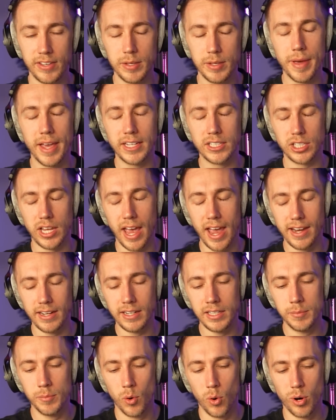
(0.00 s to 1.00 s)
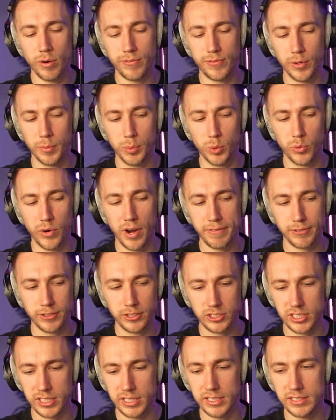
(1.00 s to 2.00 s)
he makes any more football
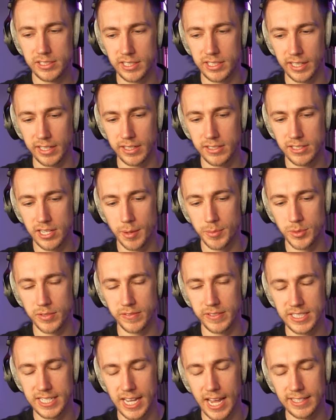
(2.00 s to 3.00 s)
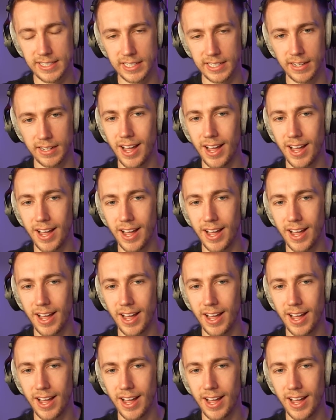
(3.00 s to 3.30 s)
references in terms of his dating